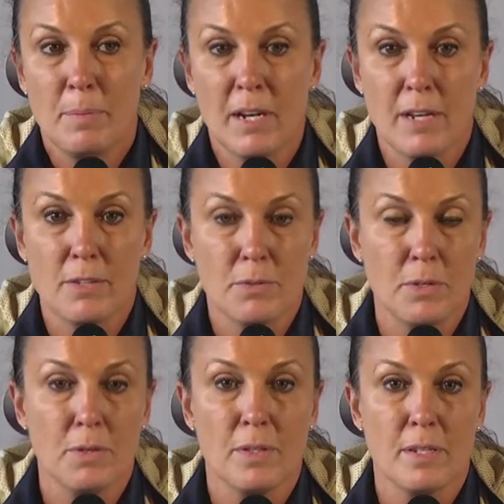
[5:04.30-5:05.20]
But I do
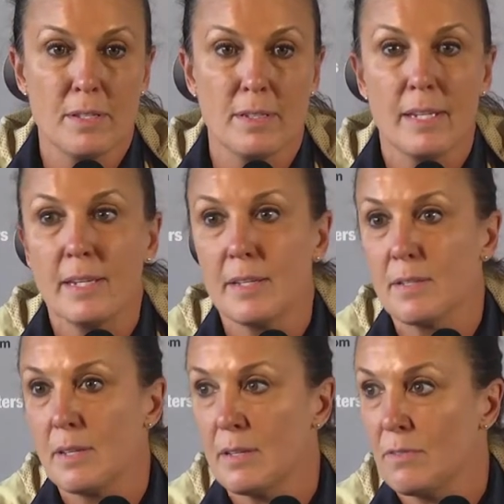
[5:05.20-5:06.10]
know that this league
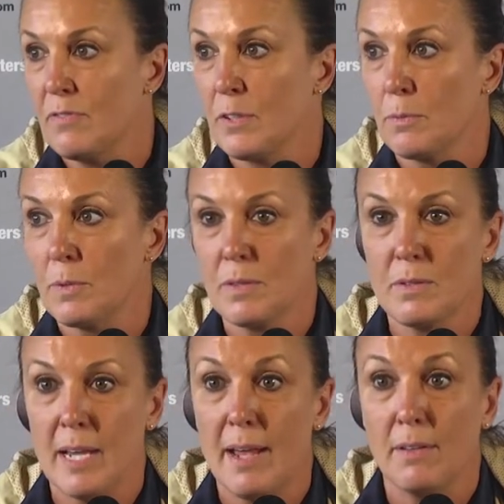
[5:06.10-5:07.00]
is filled with
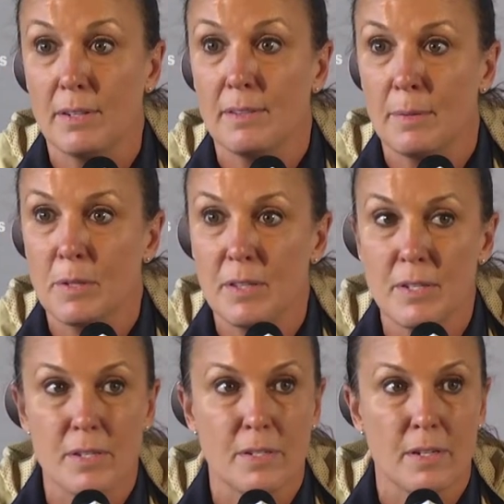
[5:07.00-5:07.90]
talent. I mean,
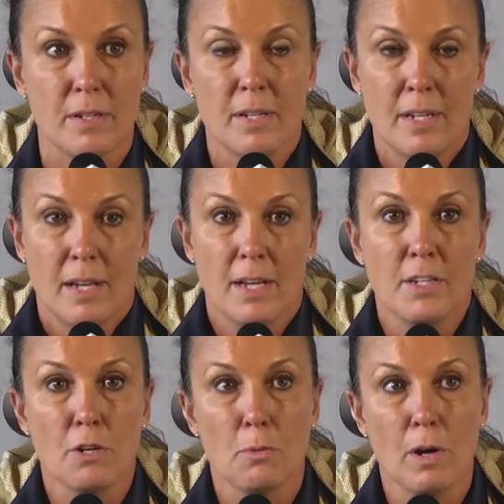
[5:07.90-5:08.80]
this is a
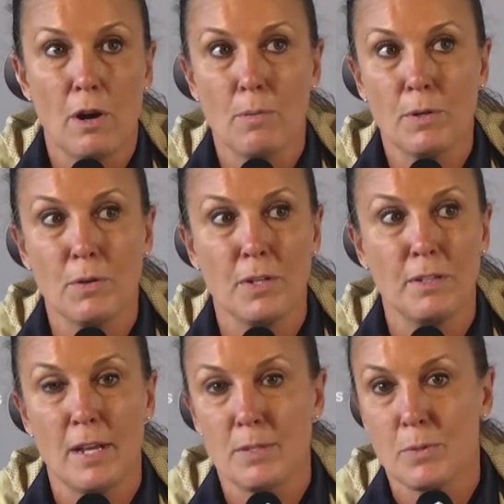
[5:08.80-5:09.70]
year where our recruiting
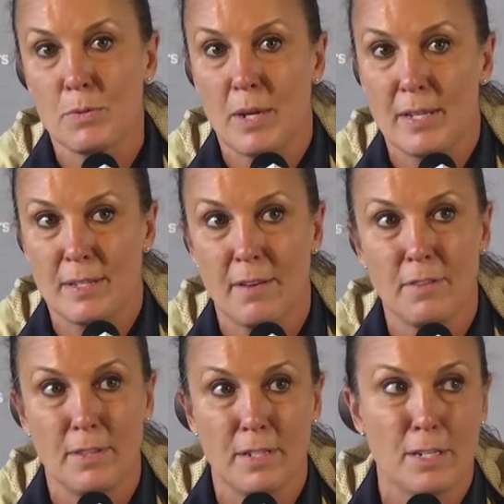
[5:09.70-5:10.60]
class was ranked
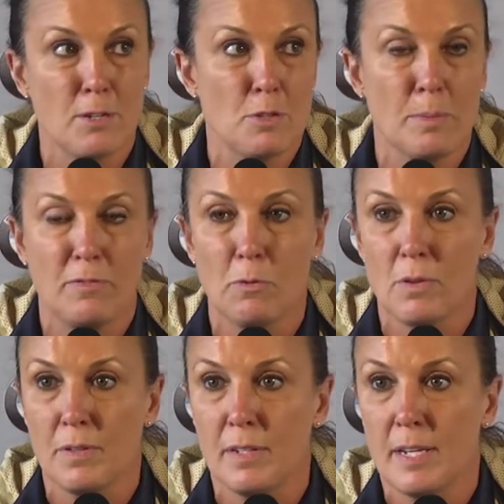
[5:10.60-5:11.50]
7th in the country but
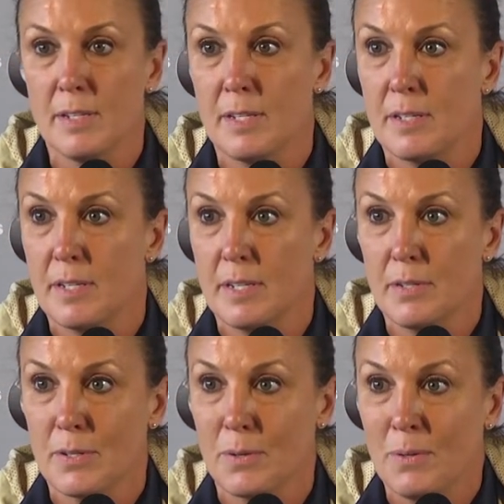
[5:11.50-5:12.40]
4th in the ACC.
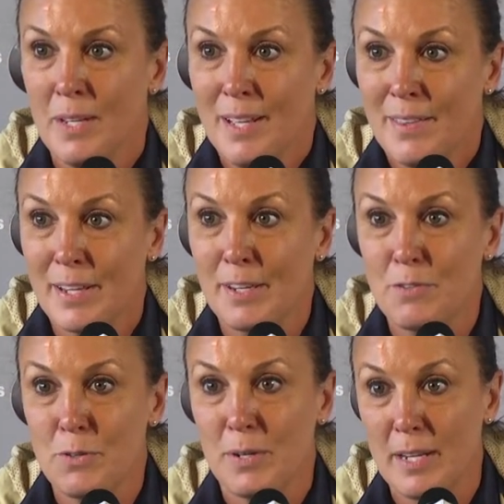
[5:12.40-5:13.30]
So that
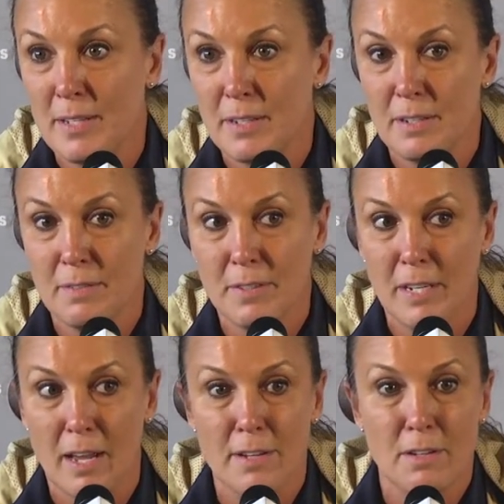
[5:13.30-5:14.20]
gives you an idea of the
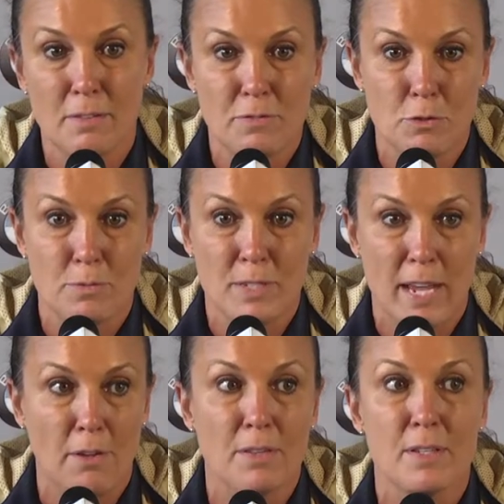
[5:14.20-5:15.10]
kind of
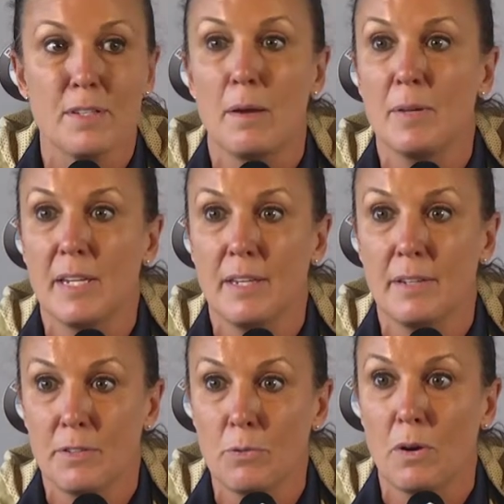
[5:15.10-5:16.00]
talent that's coming
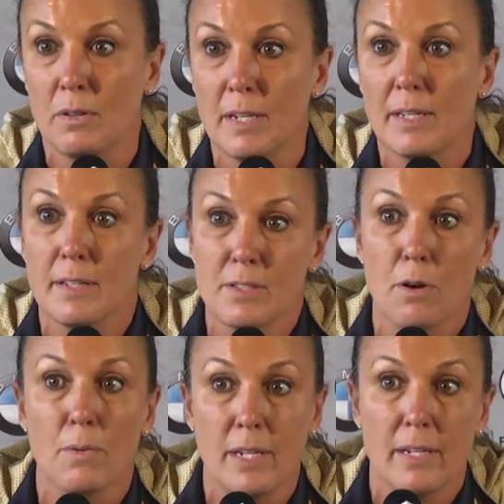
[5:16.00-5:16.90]
into our league and that's
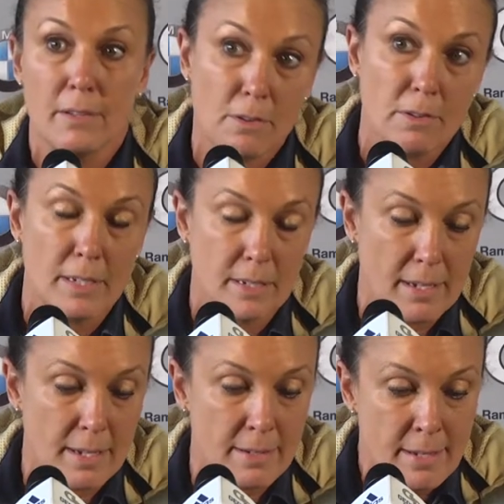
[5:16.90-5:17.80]
already in our league.
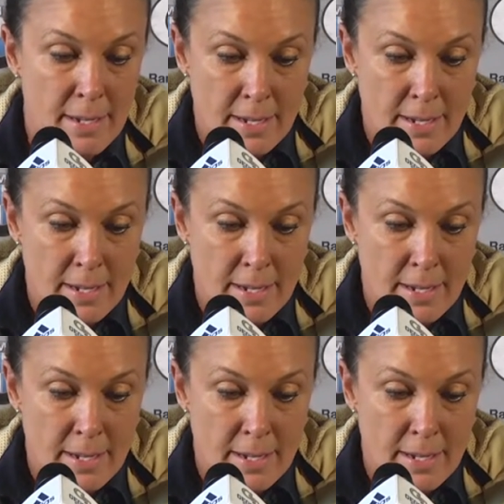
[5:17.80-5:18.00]
And,